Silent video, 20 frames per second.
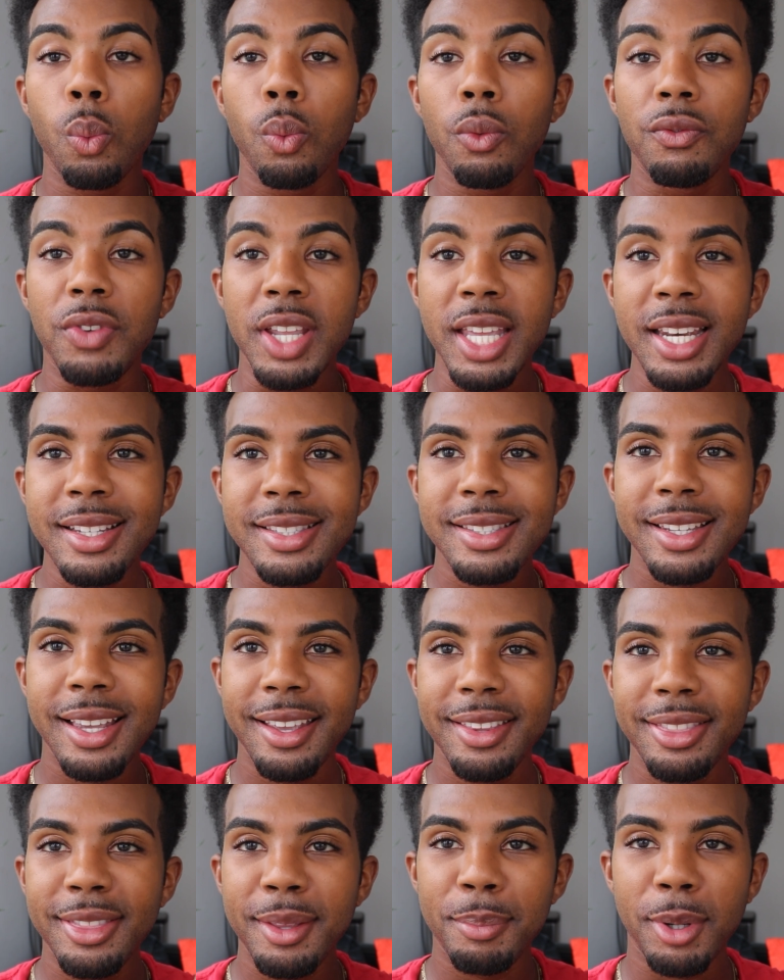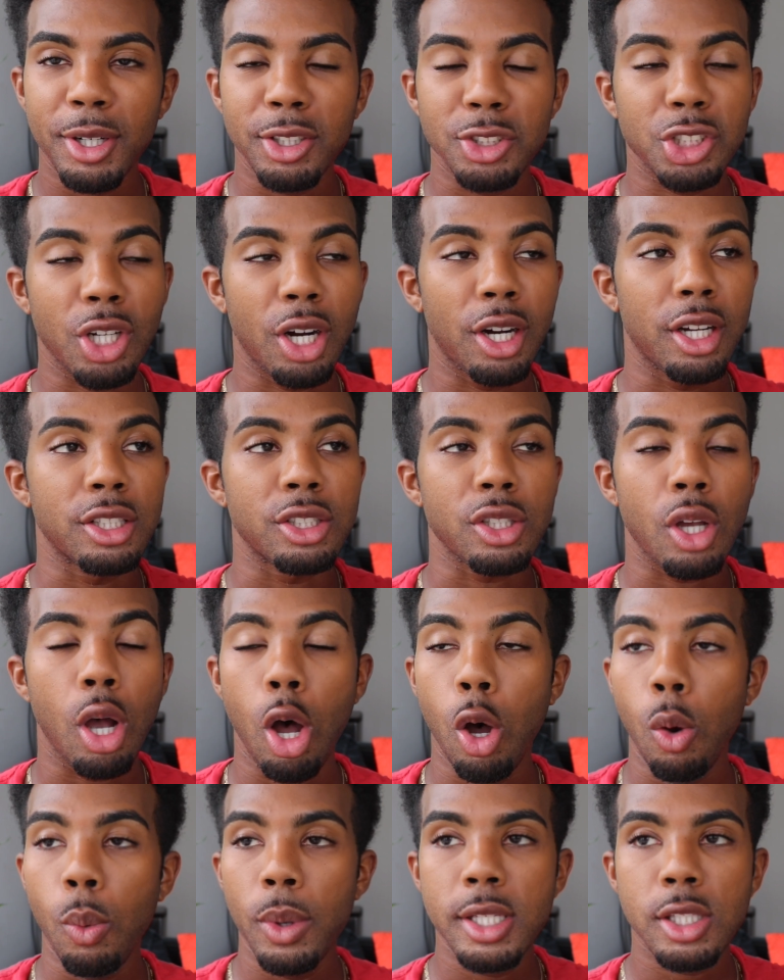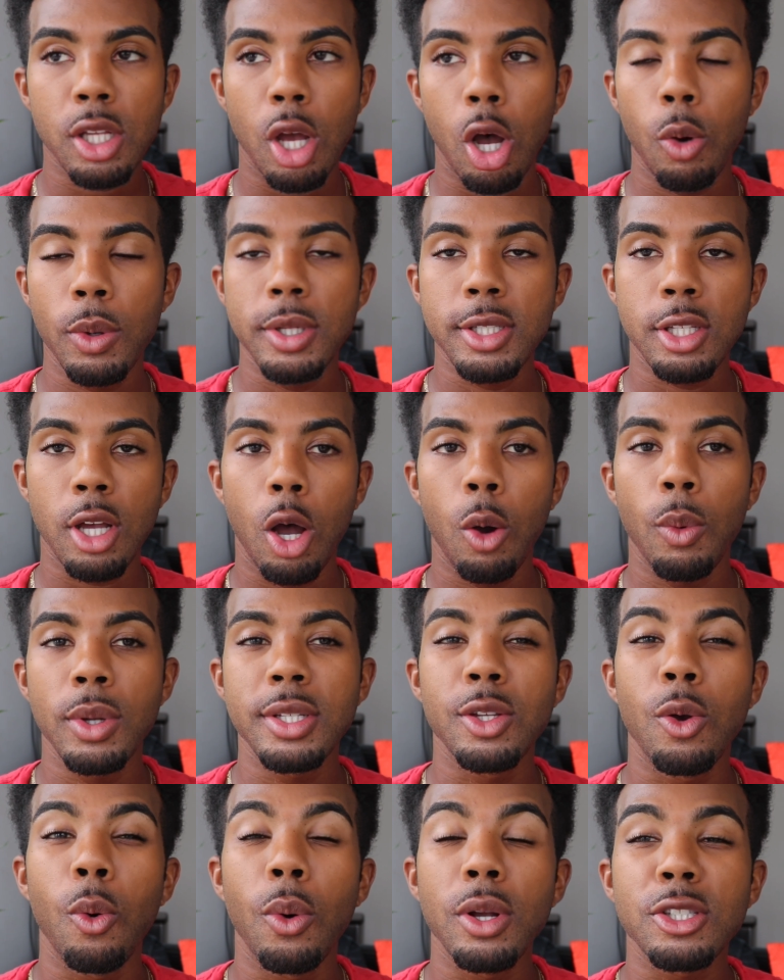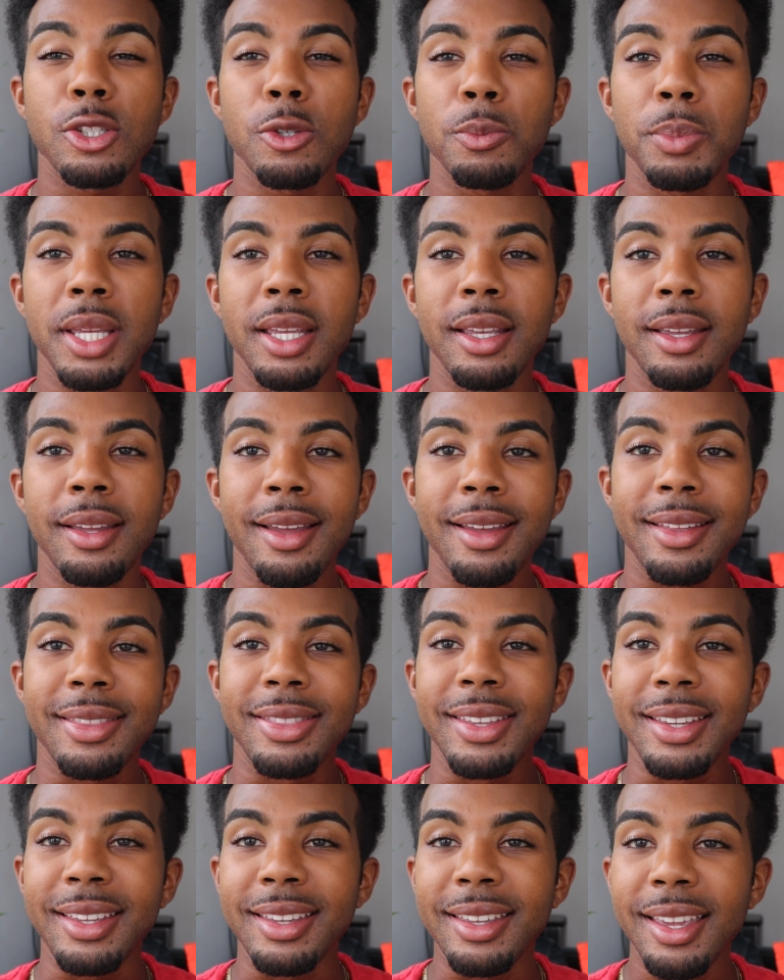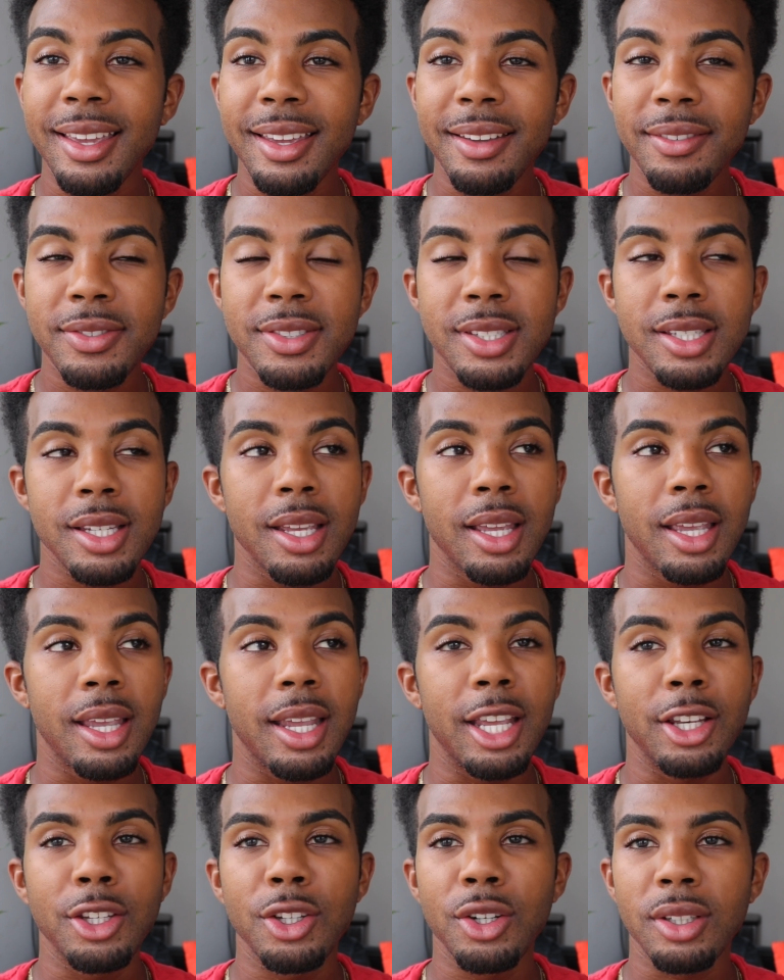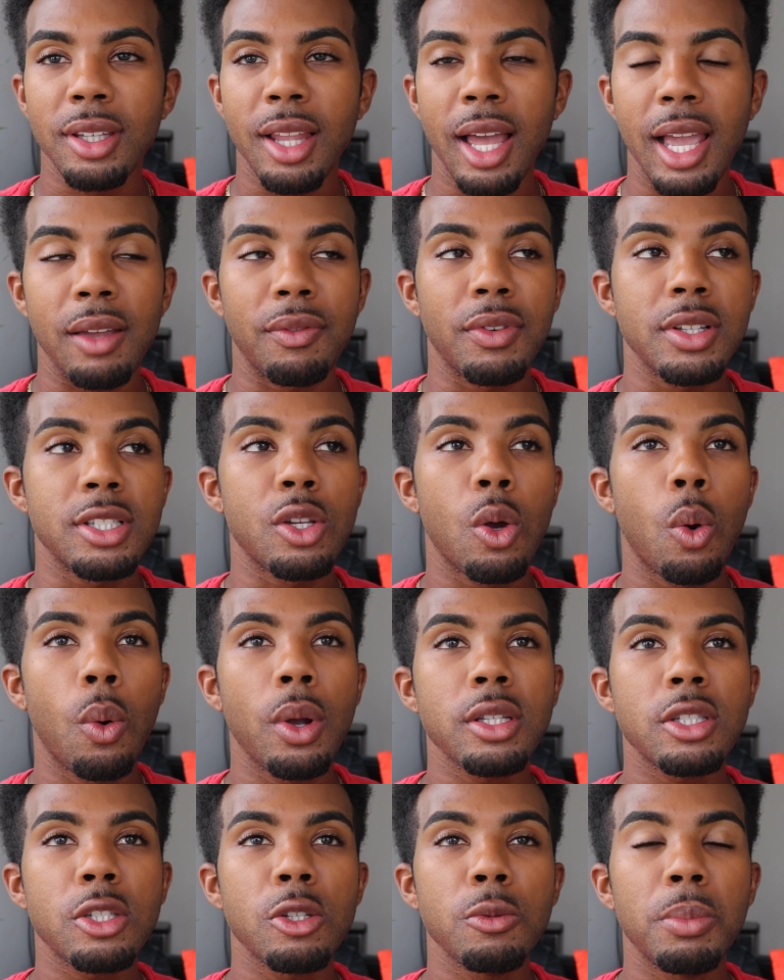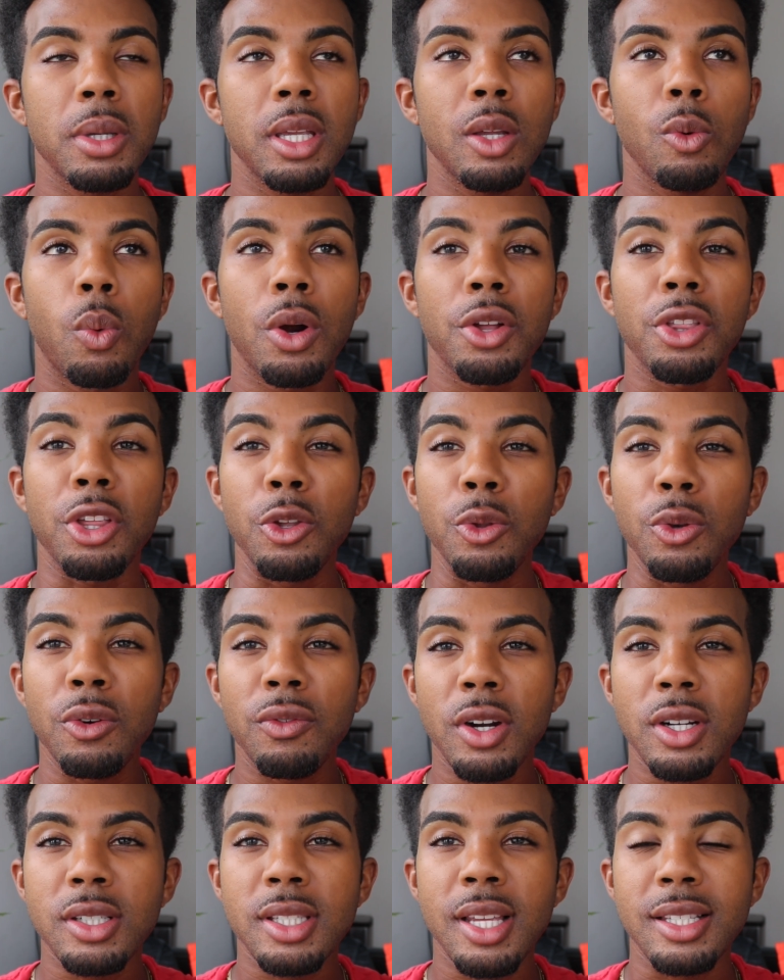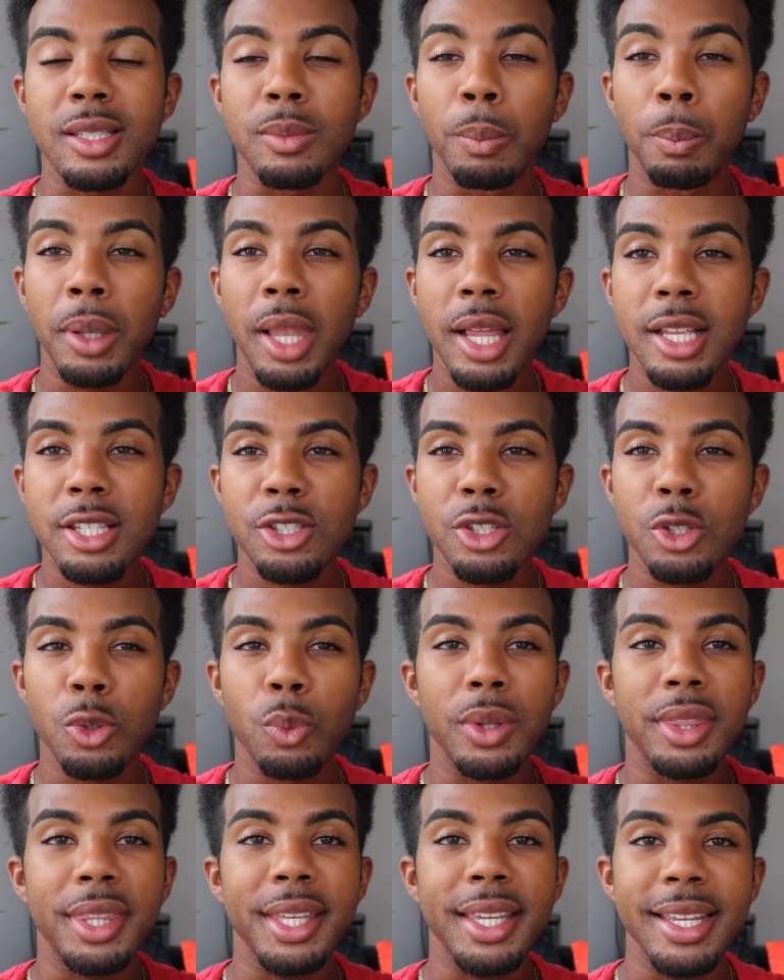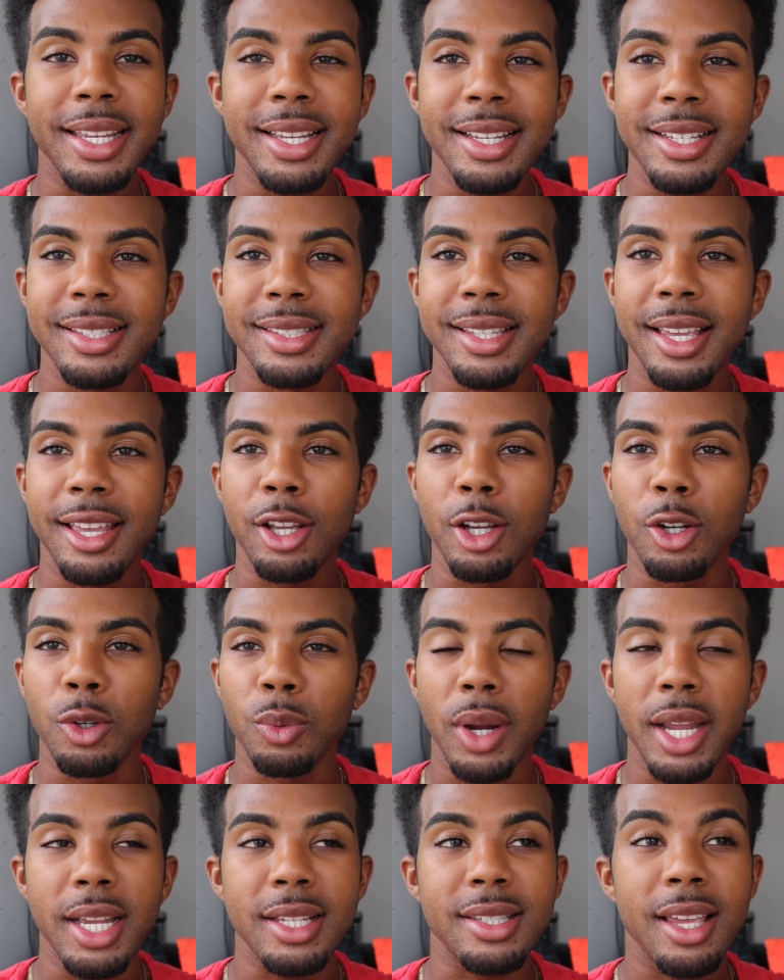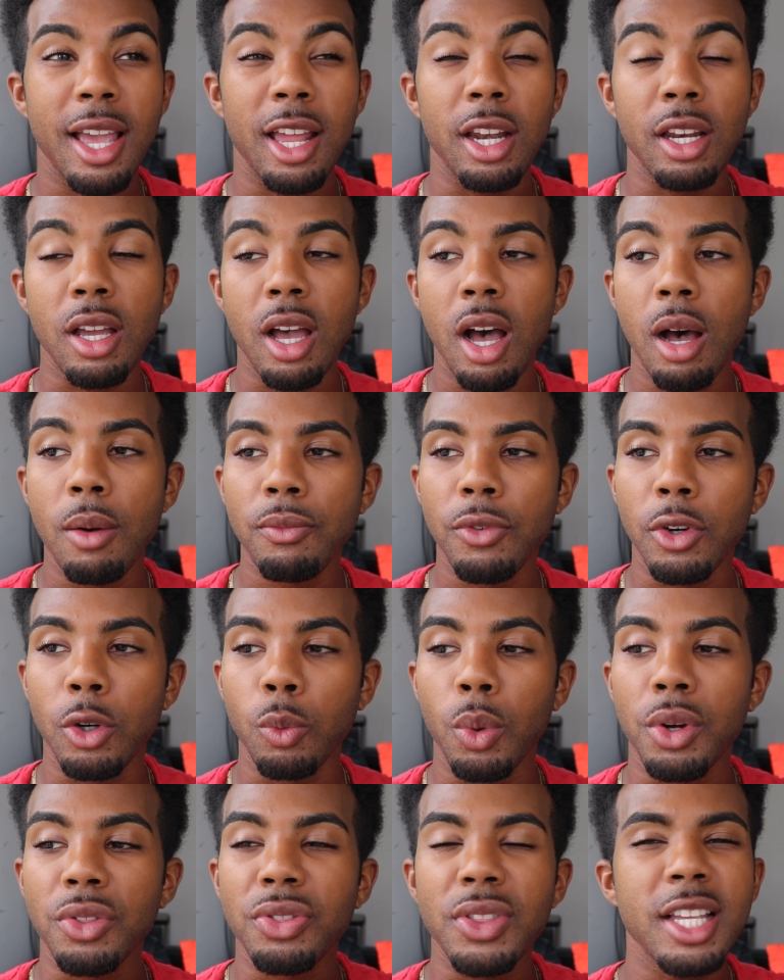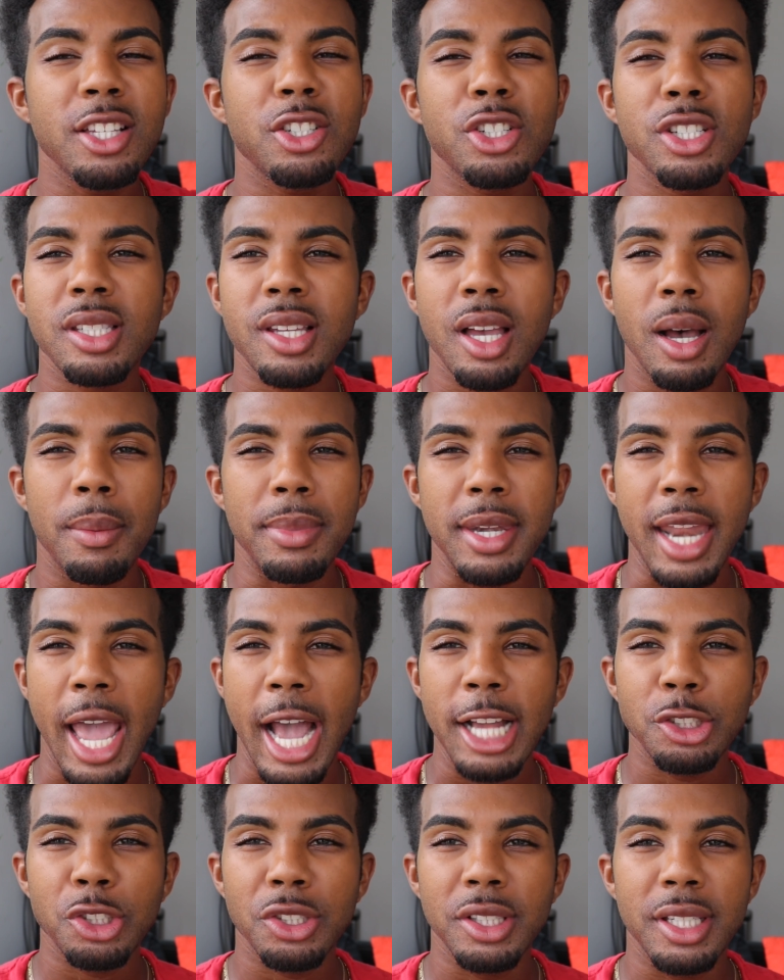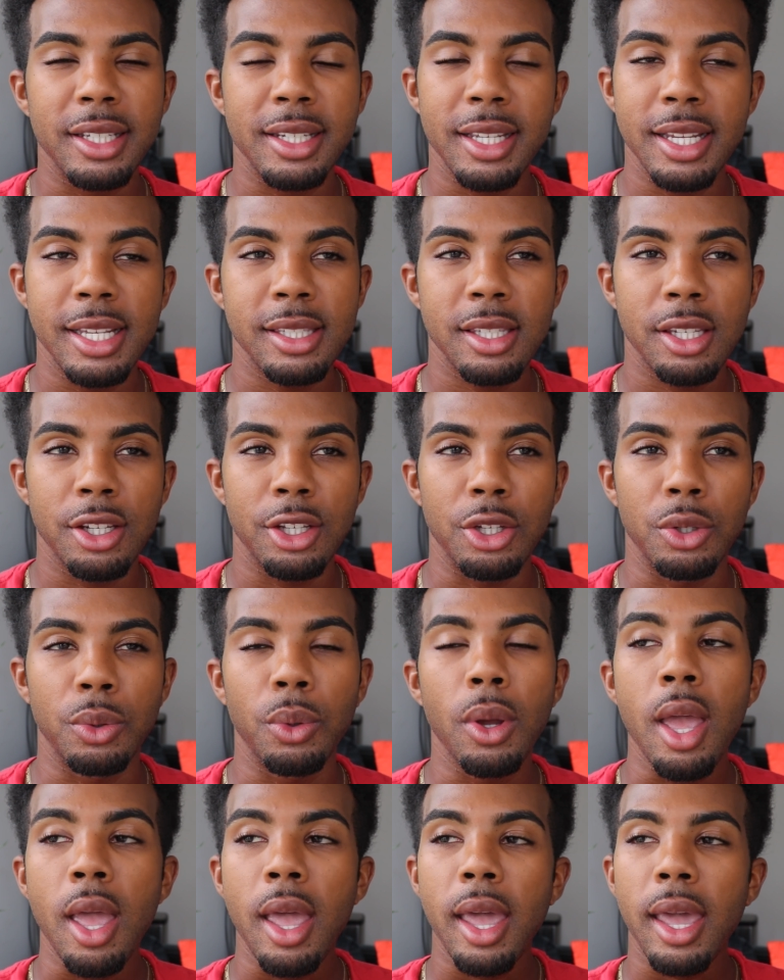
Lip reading: Venus in the birth chart is always going to be the gift in your life. It's going to be where the universe has blessed you with ease and grace and comfort, where things just come naturally and easy to you.